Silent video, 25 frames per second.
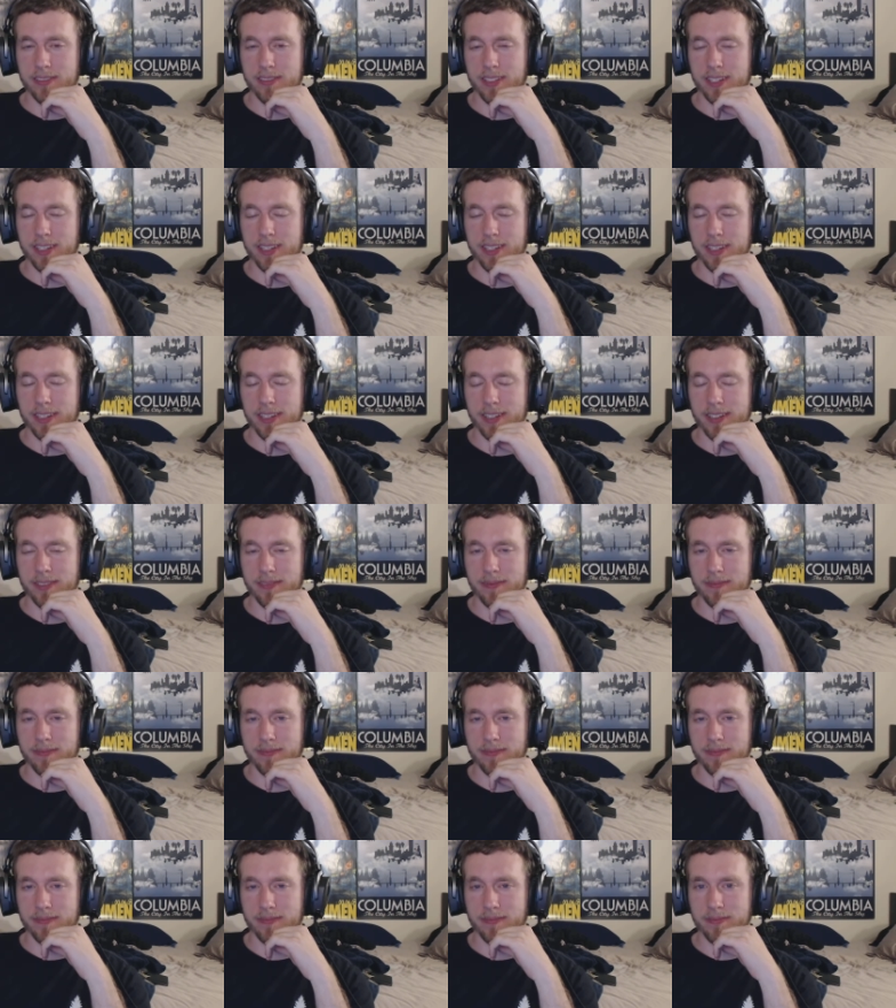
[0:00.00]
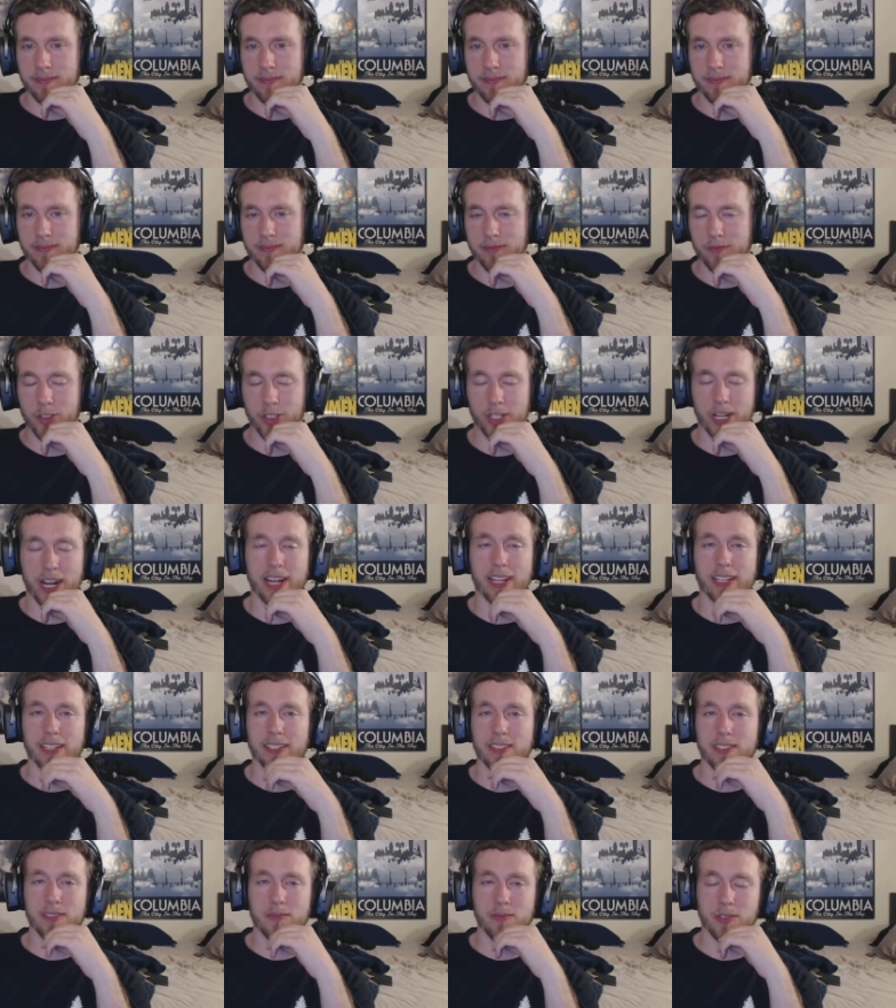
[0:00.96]
Uh,
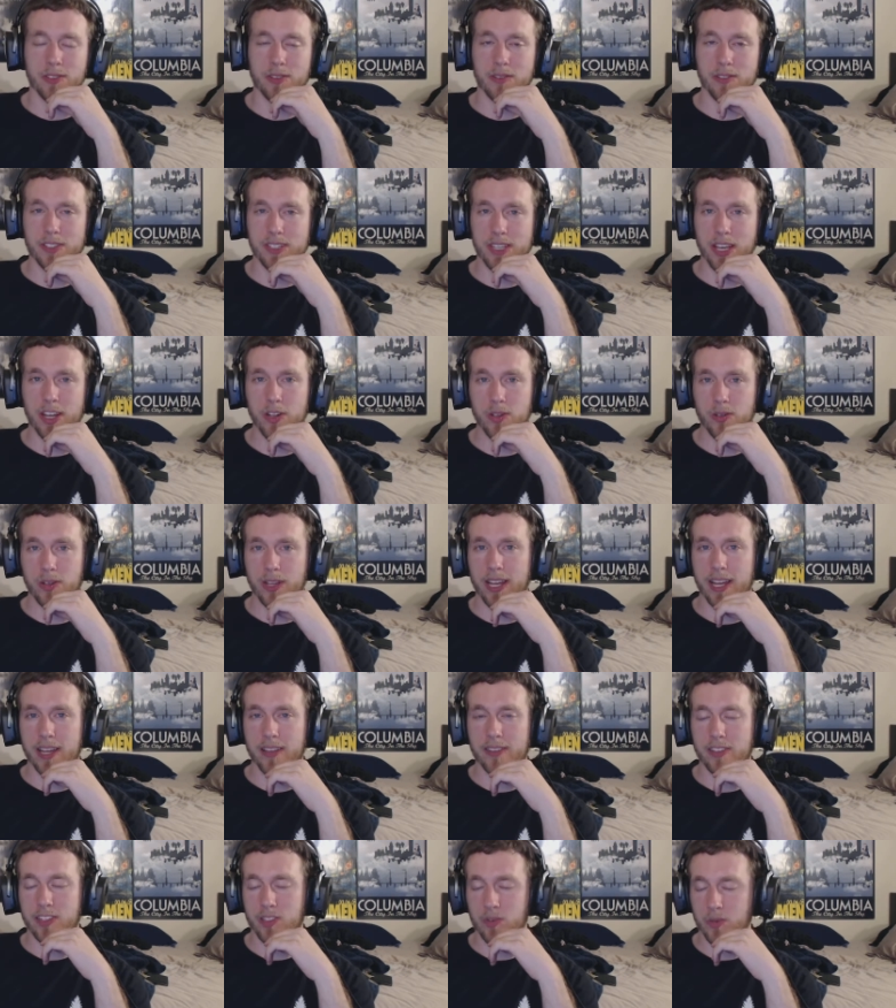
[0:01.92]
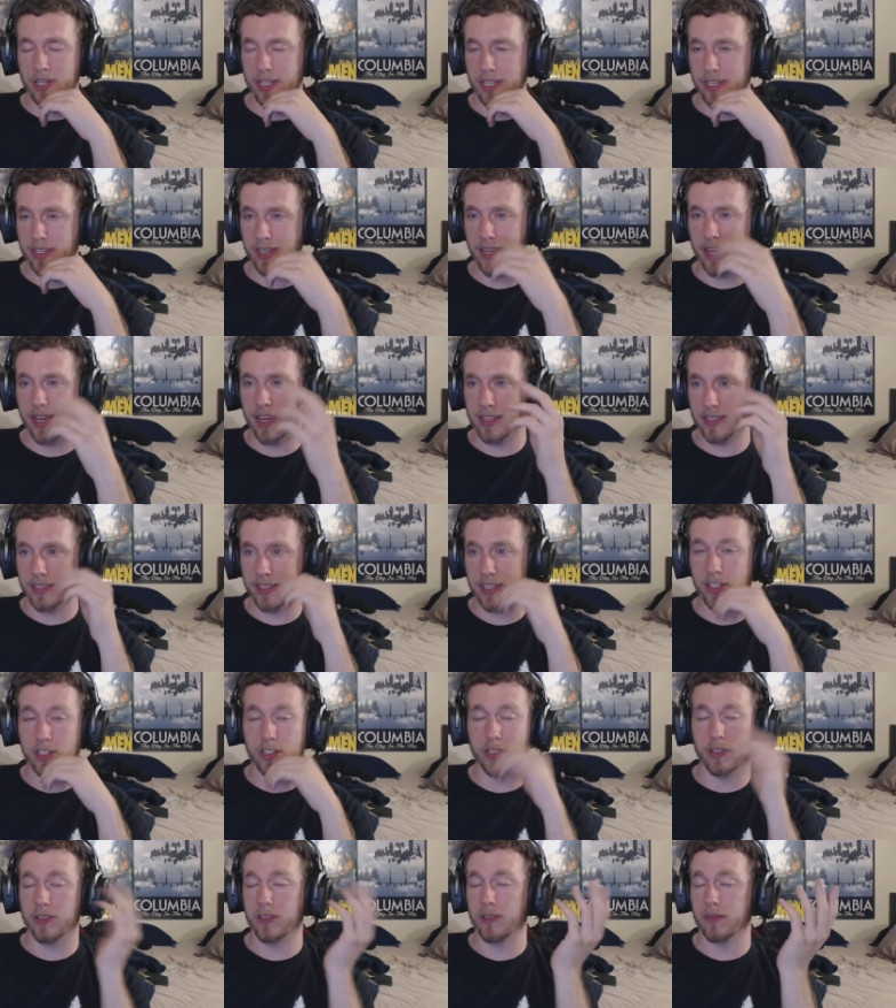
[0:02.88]
shenanigans with the schedule I had this week. As
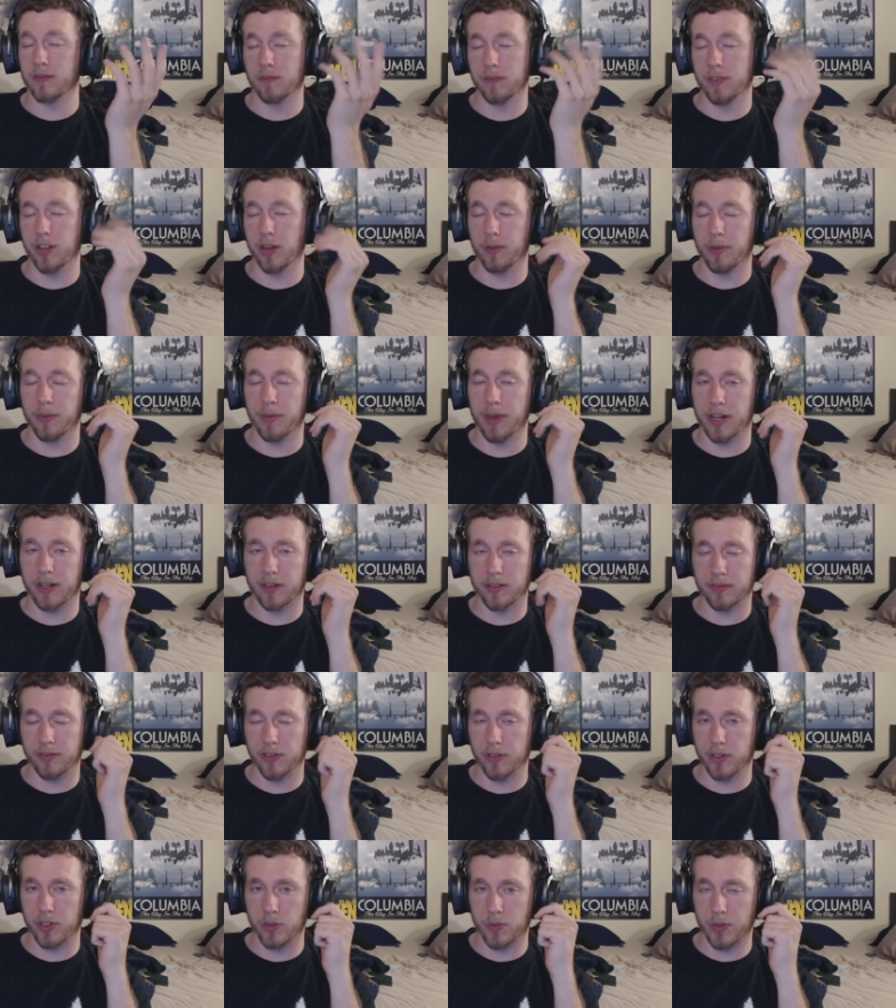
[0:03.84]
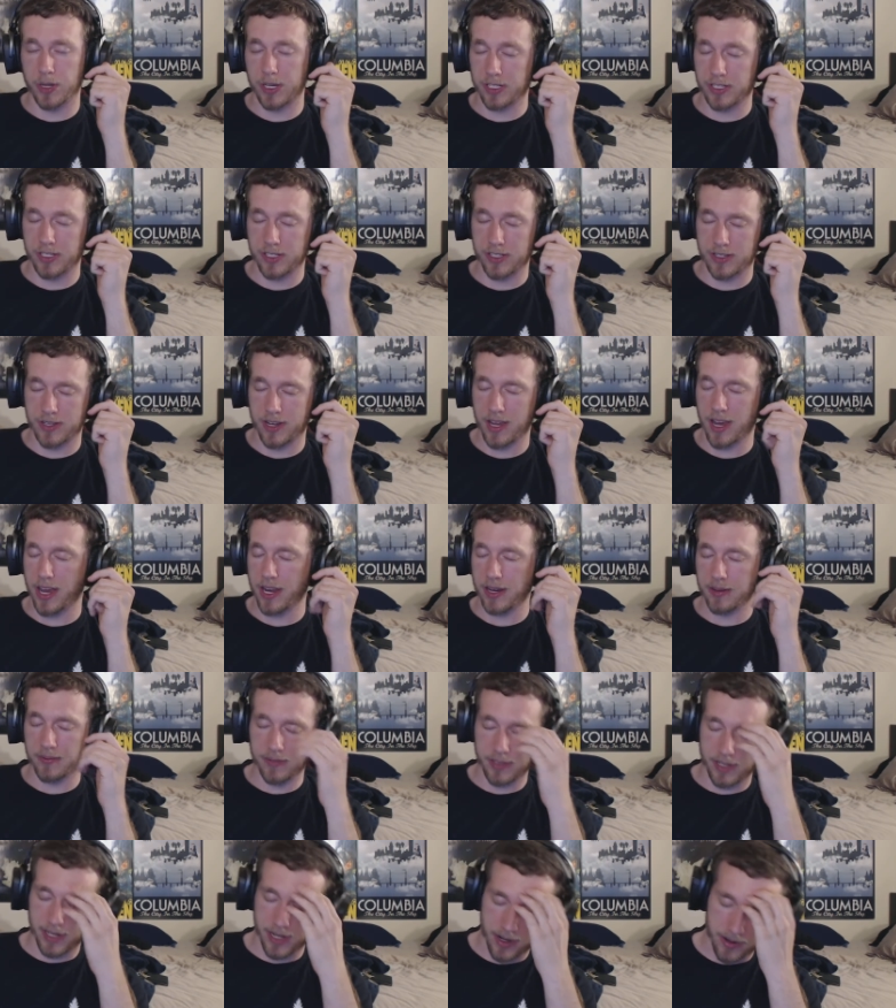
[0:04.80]
it should, it'll be better in future weeks, just
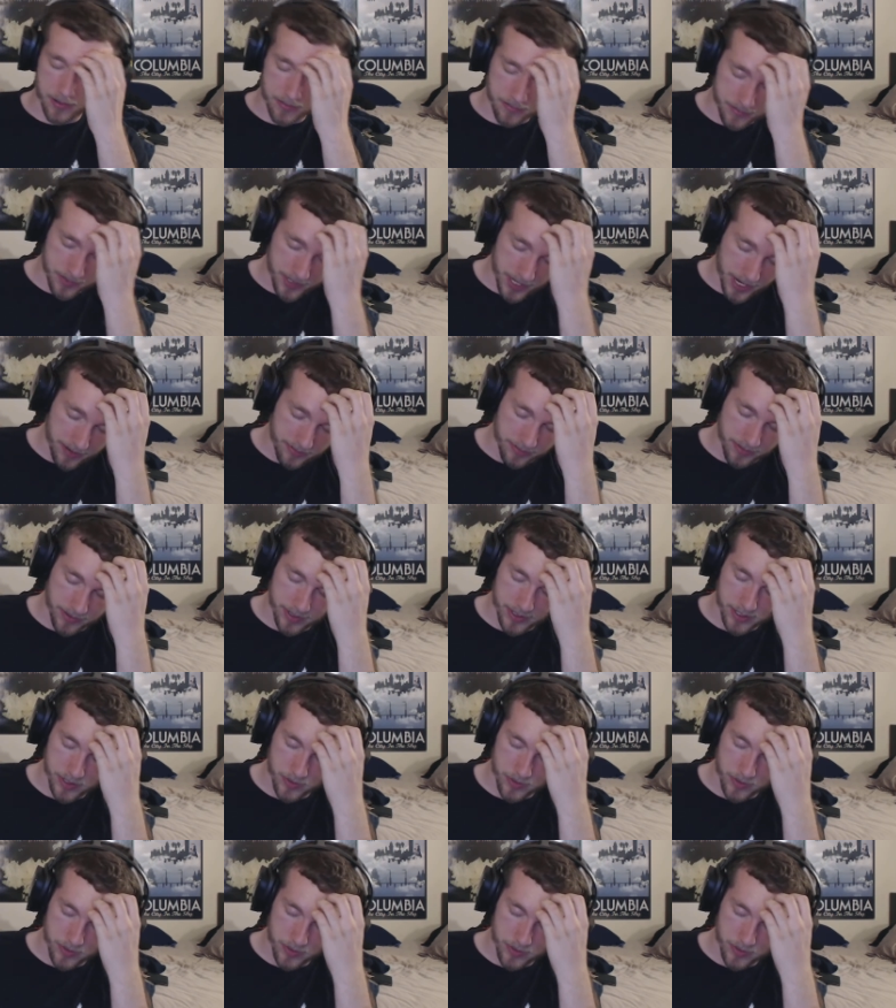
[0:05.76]
not you know not for